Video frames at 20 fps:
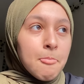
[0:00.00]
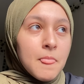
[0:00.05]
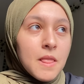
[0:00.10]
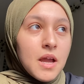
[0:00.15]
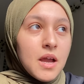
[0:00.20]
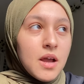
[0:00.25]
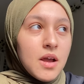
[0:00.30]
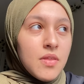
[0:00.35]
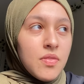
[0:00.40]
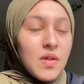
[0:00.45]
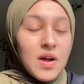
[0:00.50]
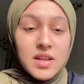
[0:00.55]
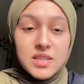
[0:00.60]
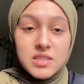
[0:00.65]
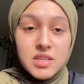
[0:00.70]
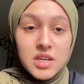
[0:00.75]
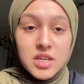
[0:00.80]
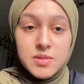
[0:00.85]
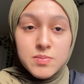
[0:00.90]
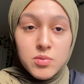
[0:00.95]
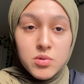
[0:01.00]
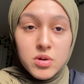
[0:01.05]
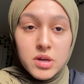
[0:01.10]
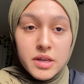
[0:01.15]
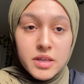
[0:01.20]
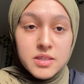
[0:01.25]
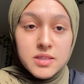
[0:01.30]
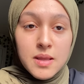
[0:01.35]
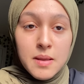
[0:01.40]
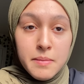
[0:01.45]
That textbook
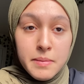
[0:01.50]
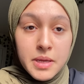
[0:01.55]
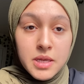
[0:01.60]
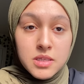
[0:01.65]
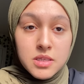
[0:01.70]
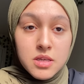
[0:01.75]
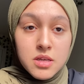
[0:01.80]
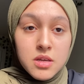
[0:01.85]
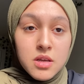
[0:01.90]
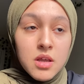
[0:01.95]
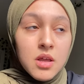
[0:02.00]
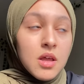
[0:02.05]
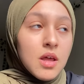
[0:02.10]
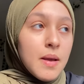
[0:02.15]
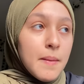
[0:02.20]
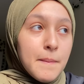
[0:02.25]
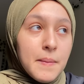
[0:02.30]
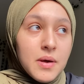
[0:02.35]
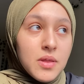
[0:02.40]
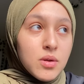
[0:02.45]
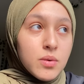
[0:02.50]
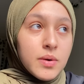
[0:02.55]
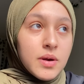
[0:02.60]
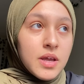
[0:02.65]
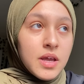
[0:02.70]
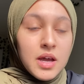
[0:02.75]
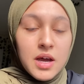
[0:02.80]
is amazing, by the way.